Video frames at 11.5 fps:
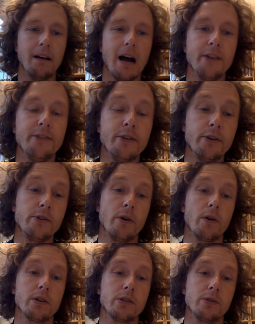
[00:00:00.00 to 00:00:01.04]

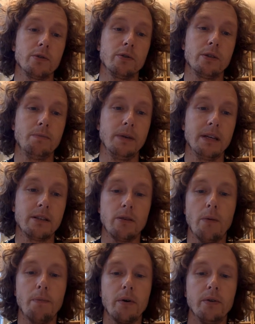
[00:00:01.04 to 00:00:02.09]
underdogs, so to speak.
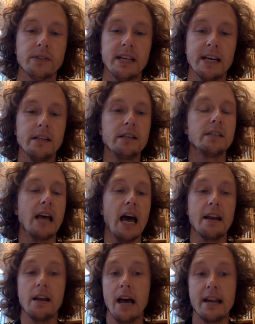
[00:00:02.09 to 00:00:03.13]
Top contenders
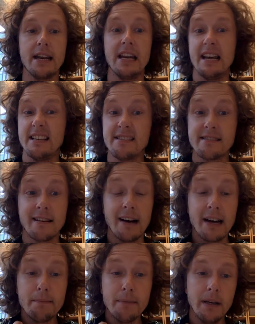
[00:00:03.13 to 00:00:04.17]
had less
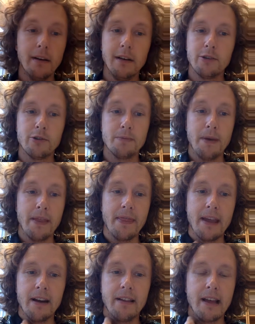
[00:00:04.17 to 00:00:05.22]
time to spend
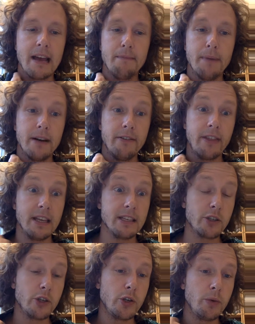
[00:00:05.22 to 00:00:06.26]
there. They had better things
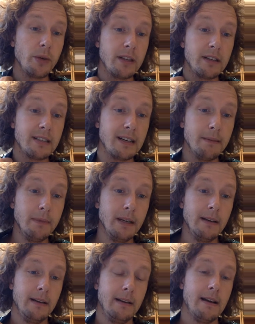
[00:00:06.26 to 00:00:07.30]
to do with their time
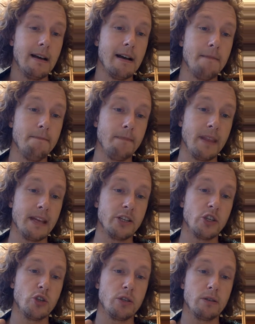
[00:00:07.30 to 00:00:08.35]
than
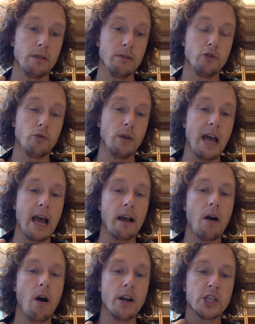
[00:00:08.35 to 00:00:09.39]
to hang
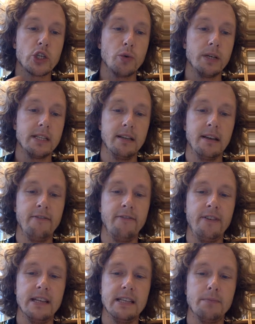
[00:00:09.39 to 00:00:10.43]
on Twitter and
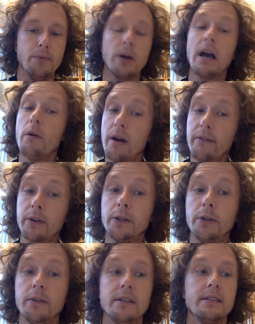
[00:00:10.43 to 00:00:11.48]
Facebook. However,
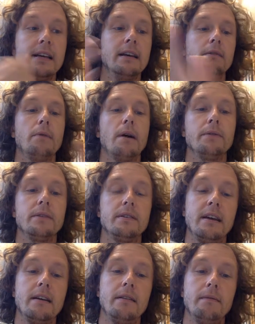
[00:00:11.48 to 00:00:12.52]
during the second round,
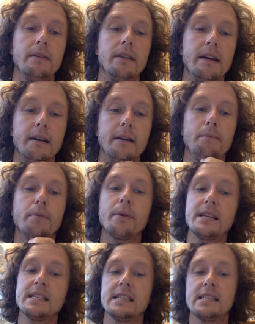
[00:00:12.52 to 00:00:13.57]
their
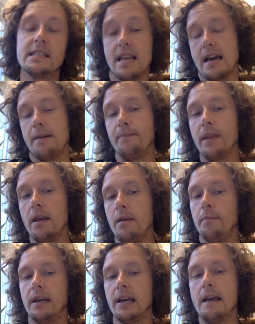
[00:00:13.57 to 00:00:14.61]
presence there
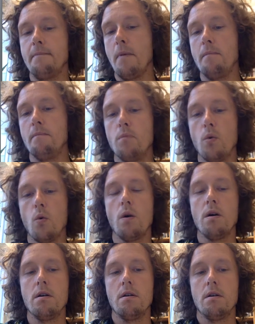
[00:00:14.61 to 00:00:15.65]
became
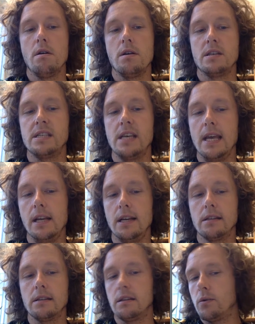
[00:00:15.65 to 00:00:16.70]
more
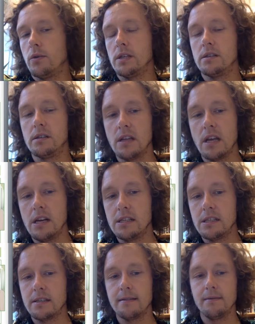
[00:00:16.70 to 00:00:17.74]
salient. The question then
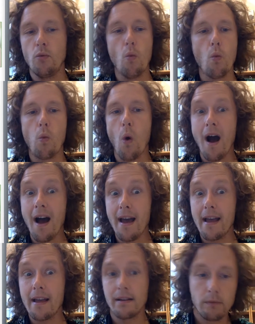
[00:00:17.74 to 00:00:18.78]
is
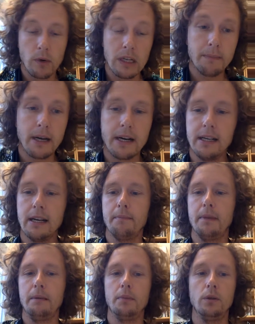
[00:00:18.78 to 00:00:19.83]
why? Well, Marina,
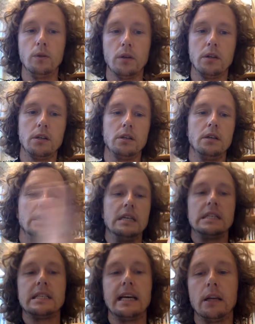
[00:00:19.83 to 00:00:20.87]
maybe you could
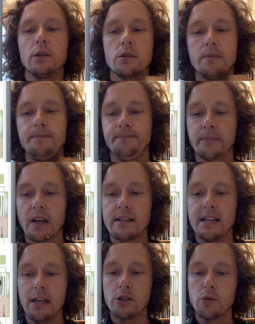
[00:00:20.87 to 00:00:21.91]
tell us
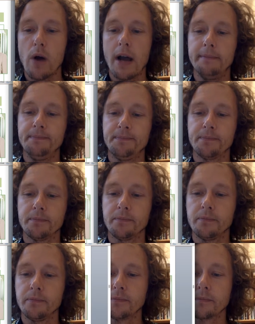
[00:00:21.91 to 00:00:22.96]
why.
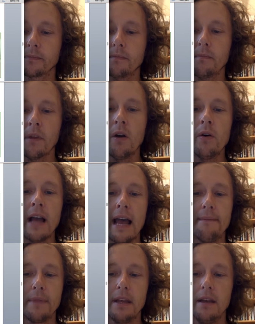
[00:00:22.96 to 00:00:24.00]

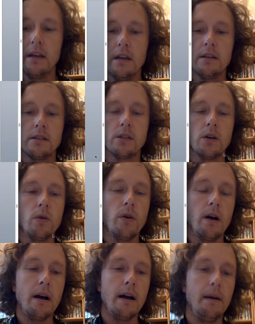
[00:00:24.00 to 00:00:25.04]
Okay, so